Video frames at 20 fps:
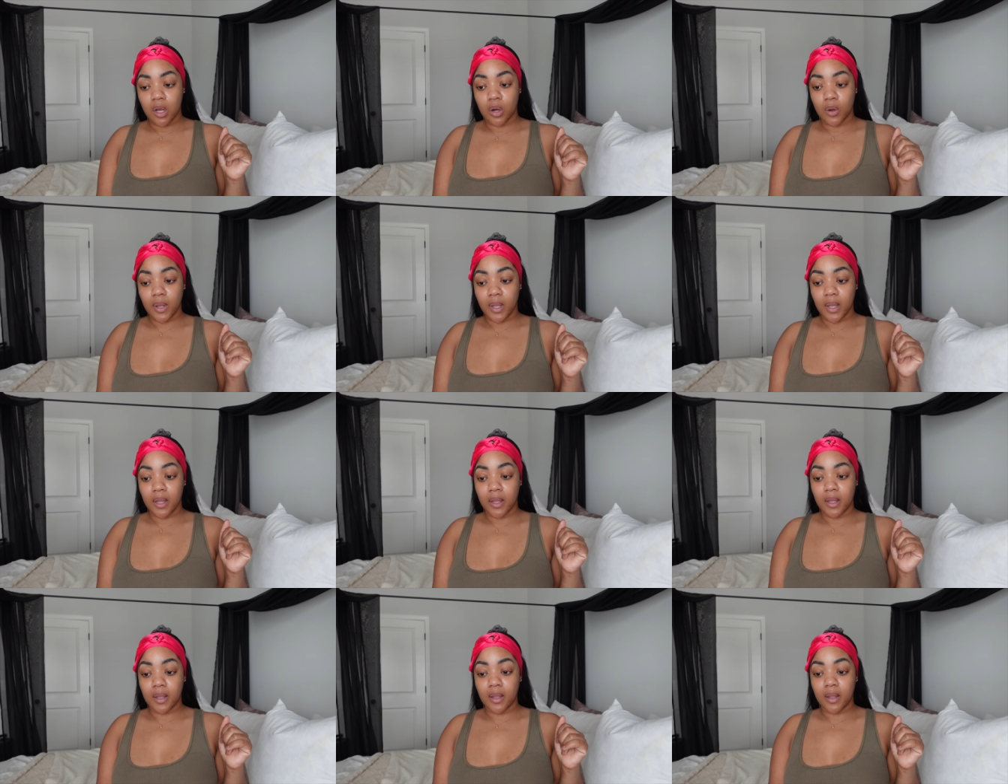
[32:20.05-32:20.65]

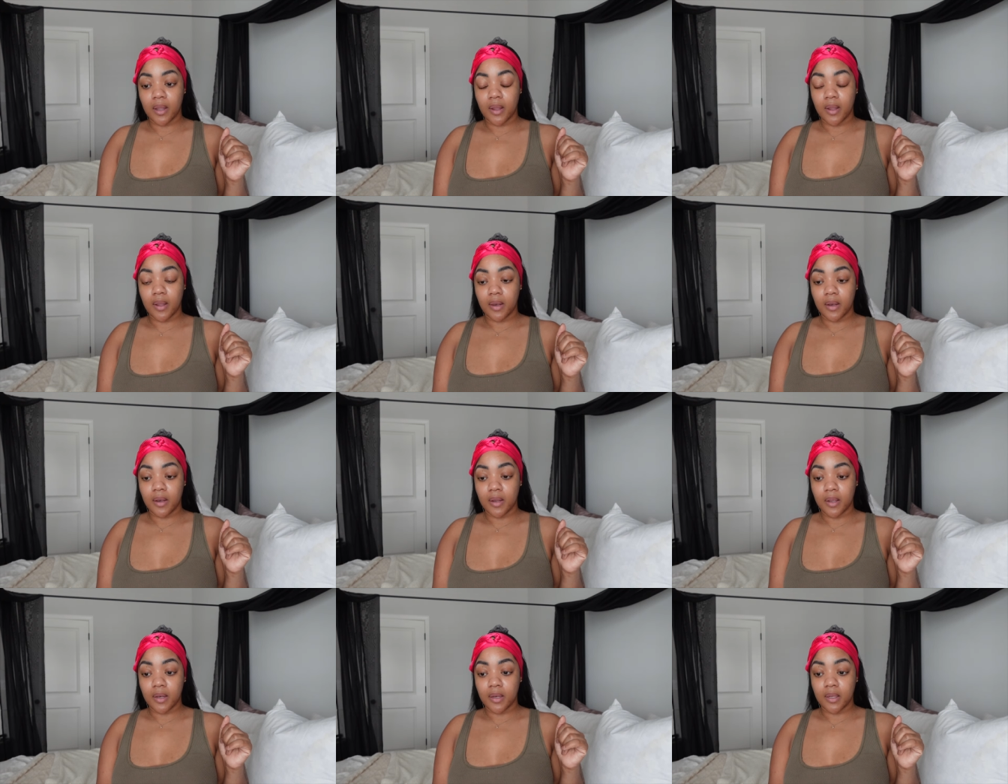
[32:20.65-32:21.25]
Okay,
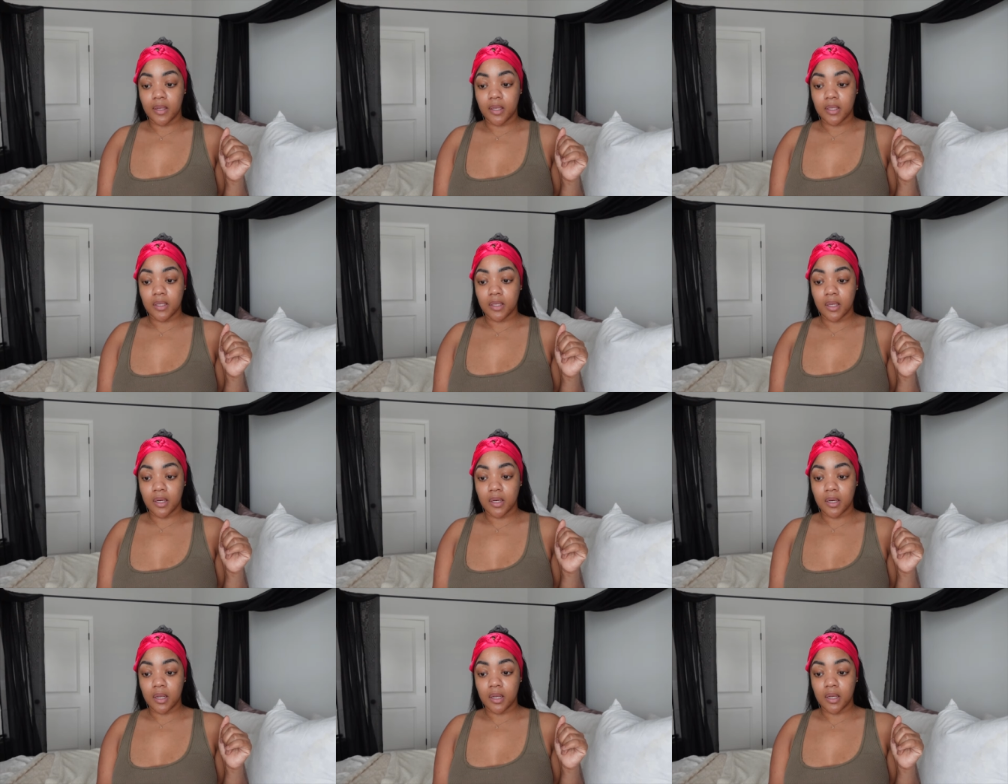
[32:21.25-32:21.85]
and it is
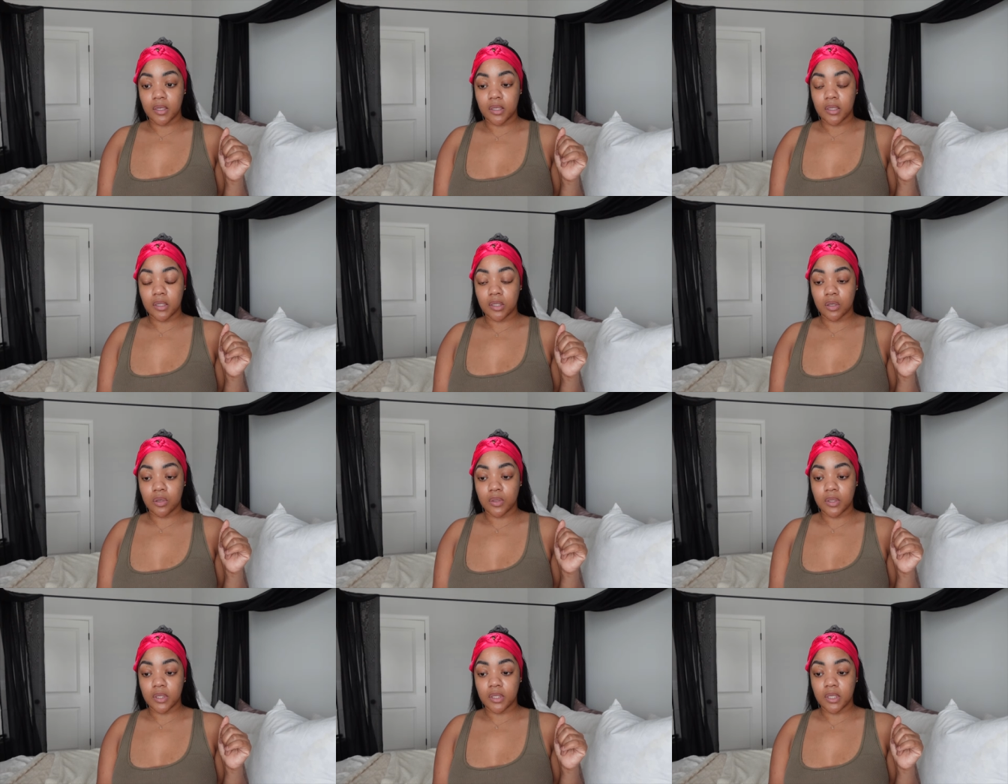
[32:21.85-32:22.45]
Sunday,
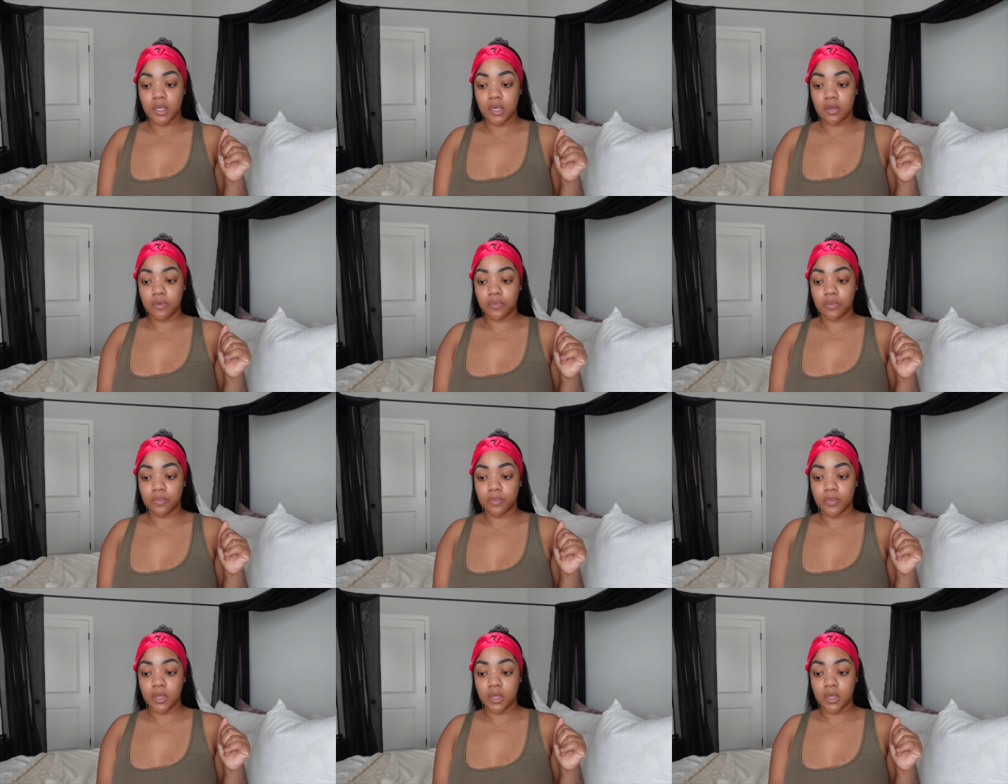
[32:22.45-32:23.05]
so it's time
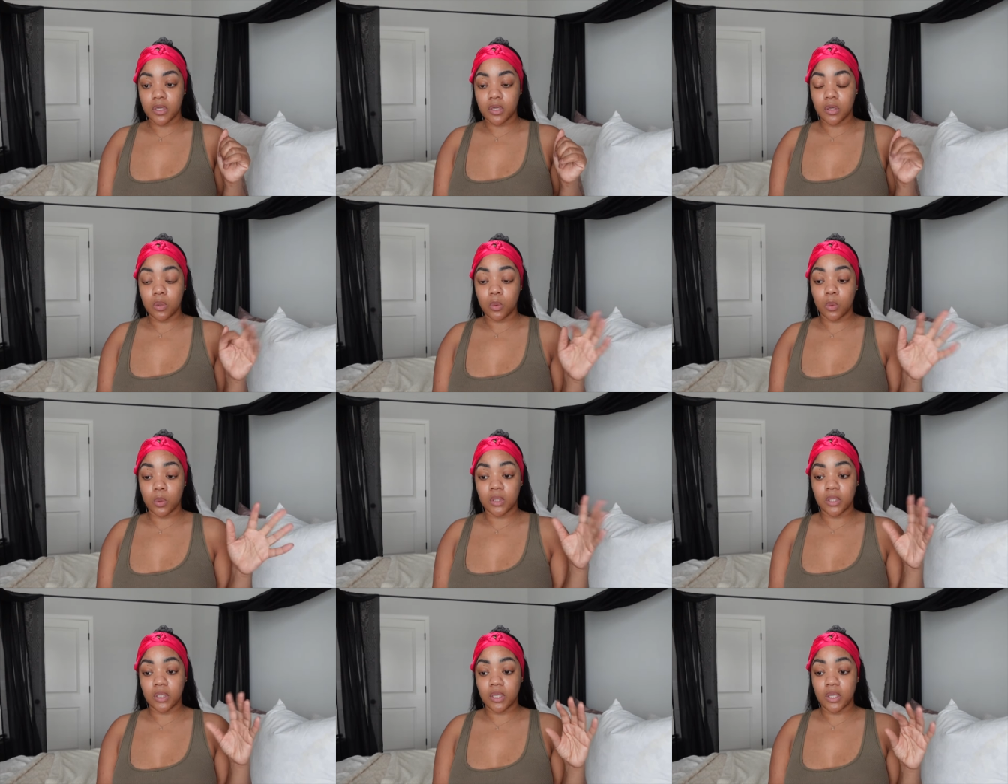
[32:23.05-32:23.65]
for me
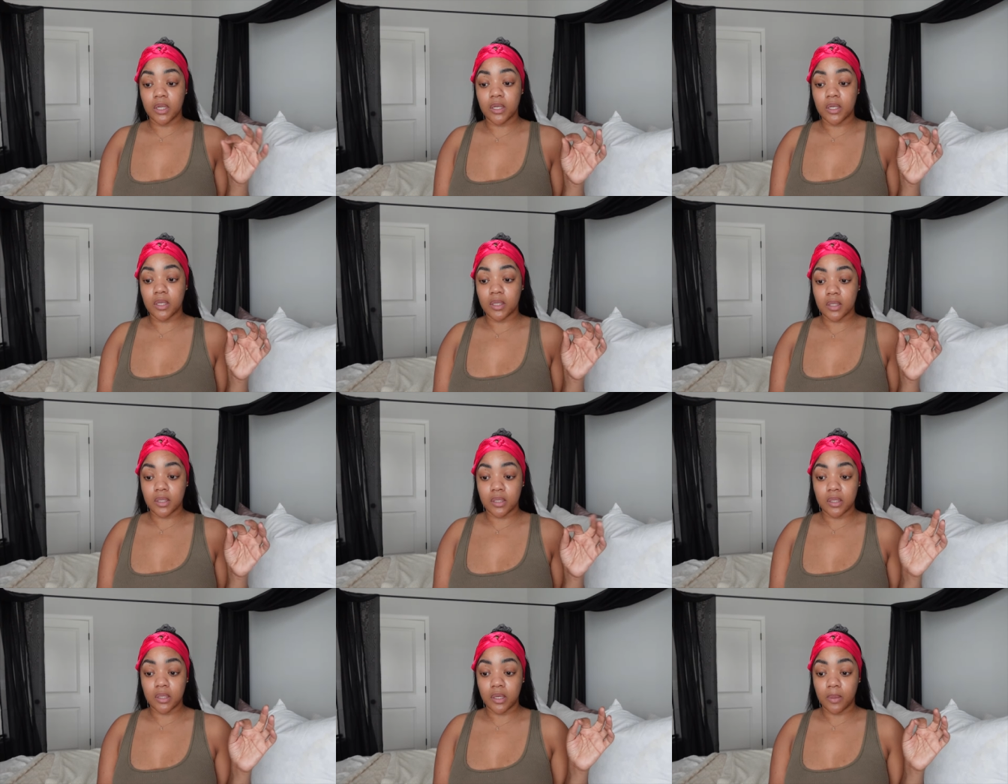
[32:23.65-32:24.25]
when the
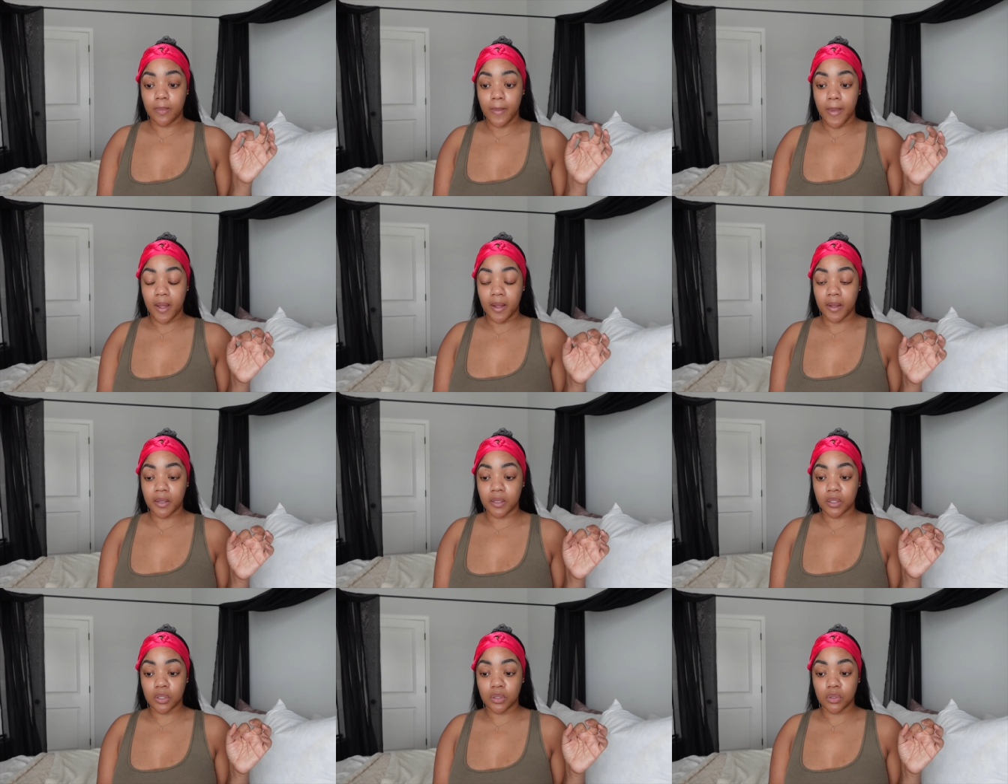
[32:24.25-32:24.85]
kids get
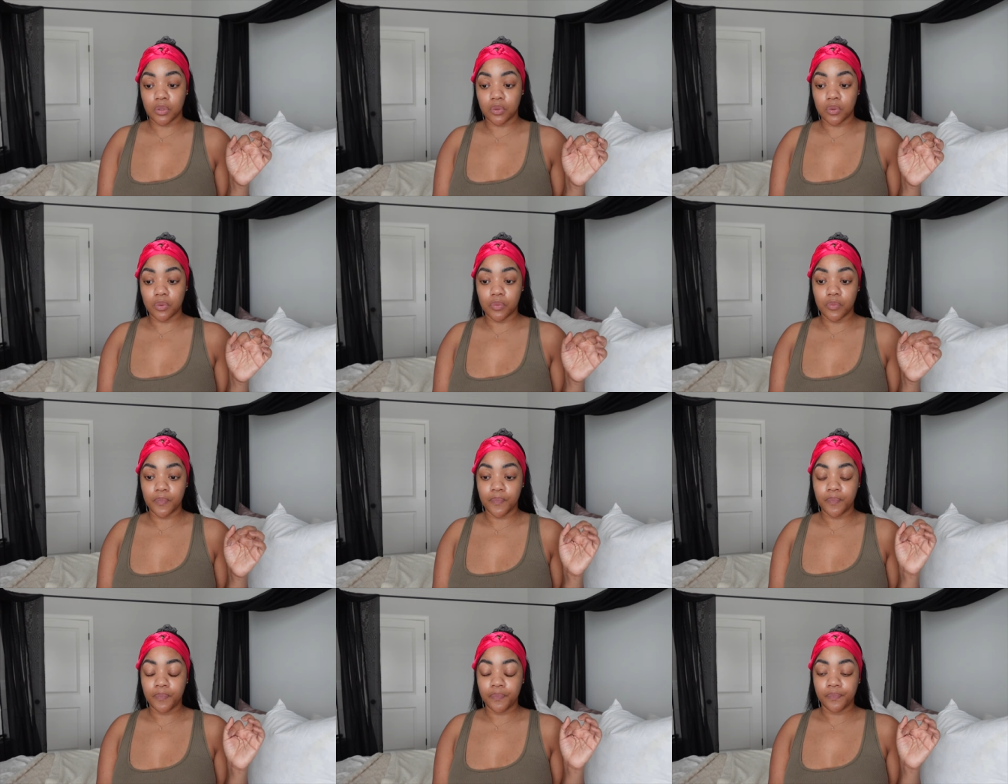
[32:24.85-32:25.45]
back to